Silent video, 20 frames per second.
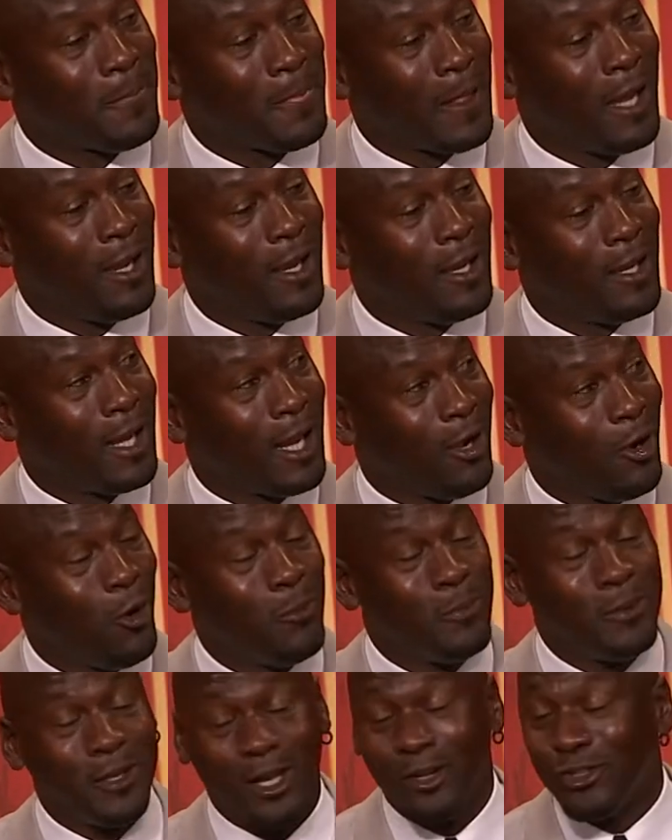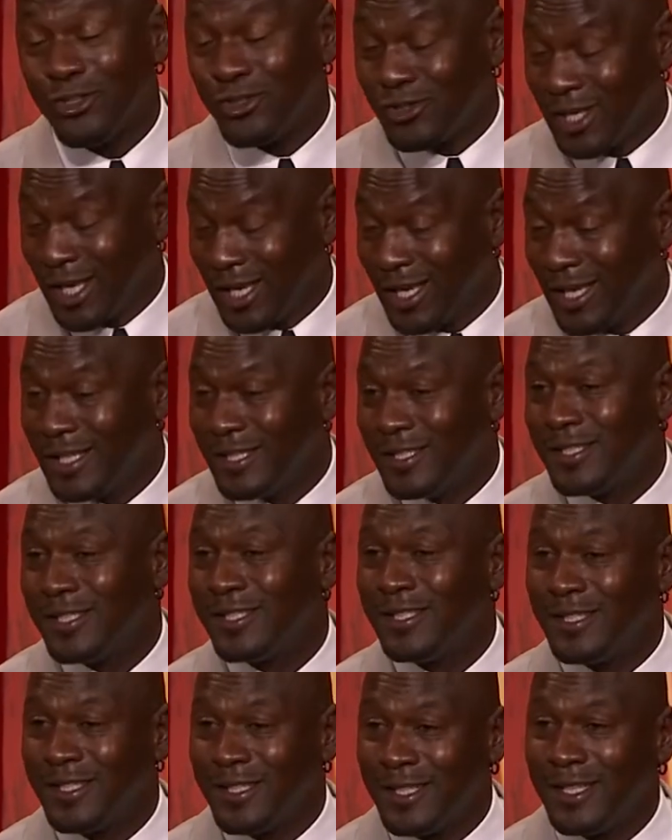uh, I hope he understands.
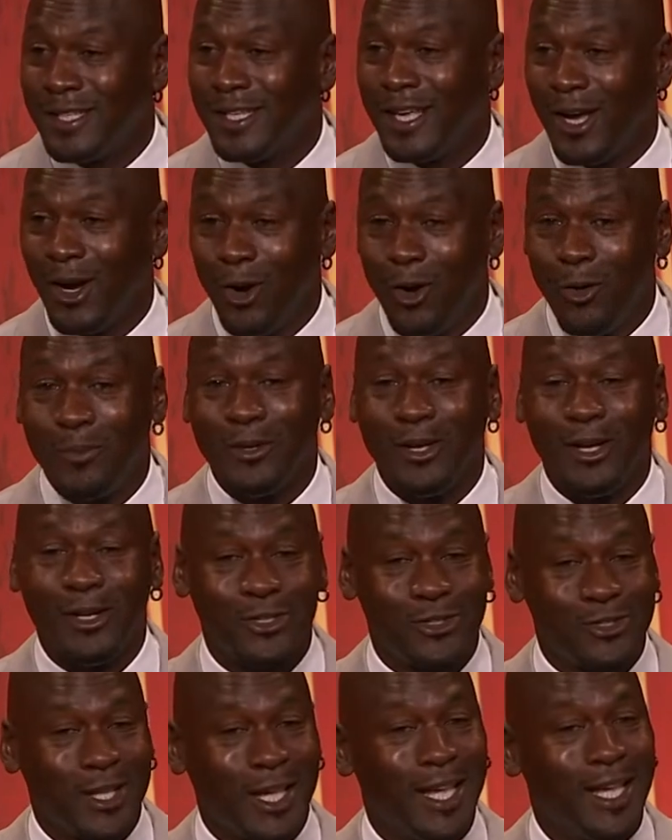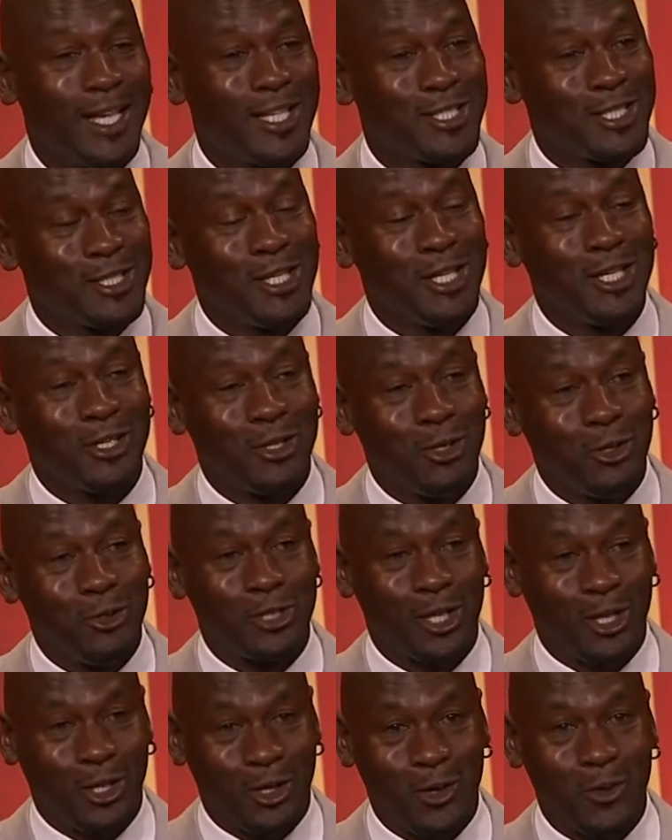I hope he understands it, it, goes
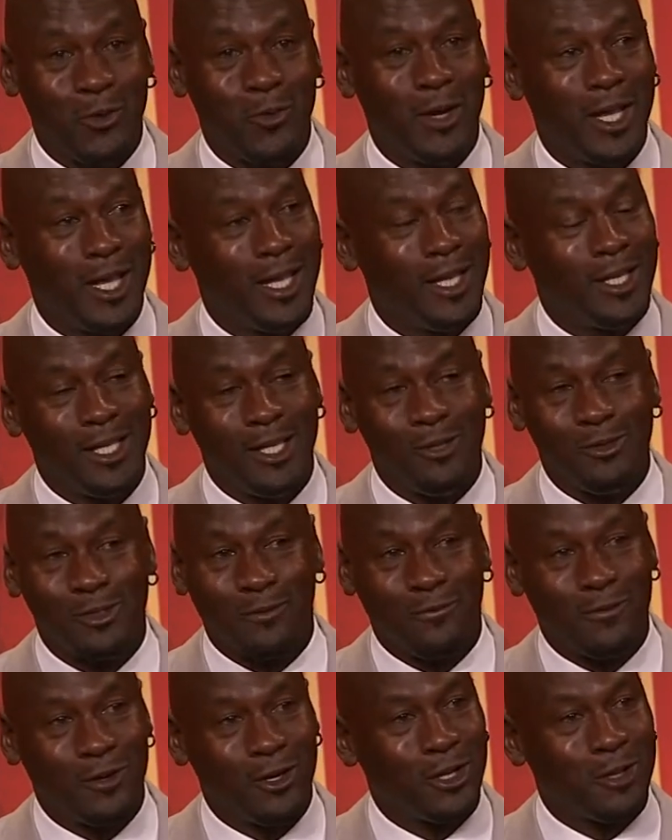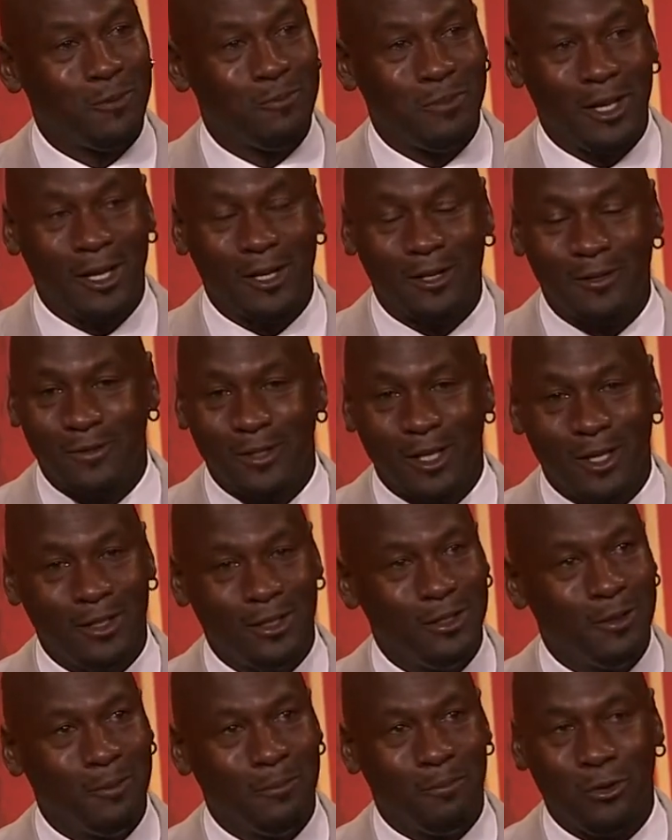a long way, and he was a very
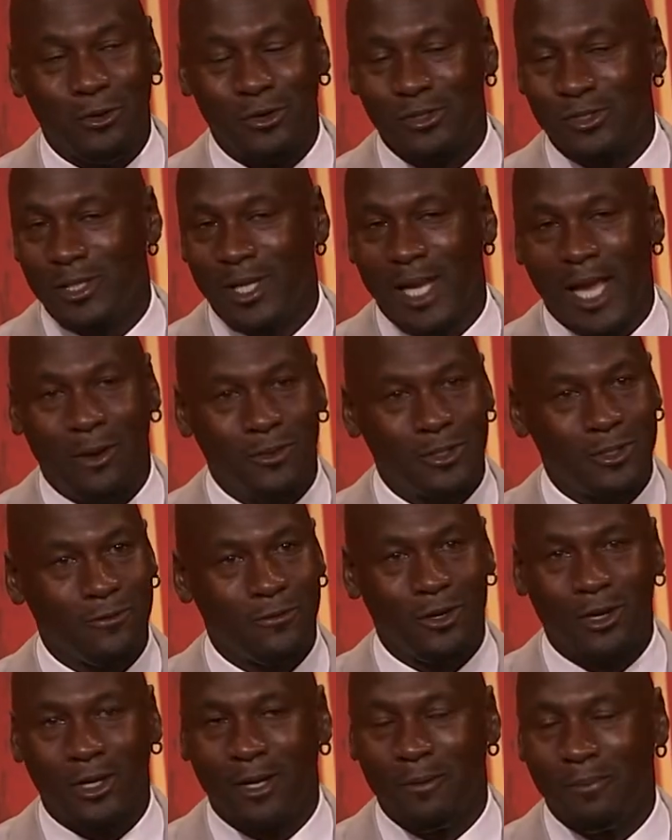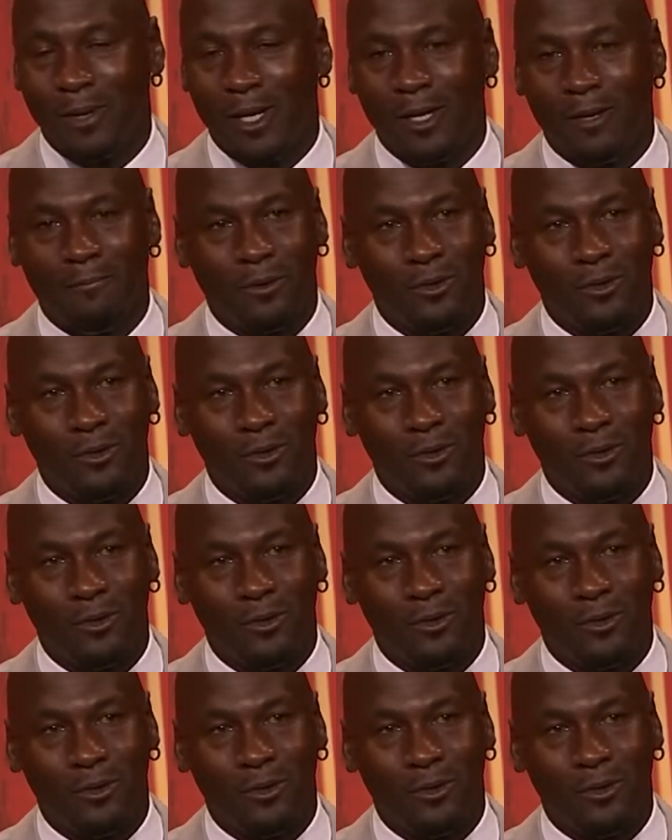competitive person. I was a very competitive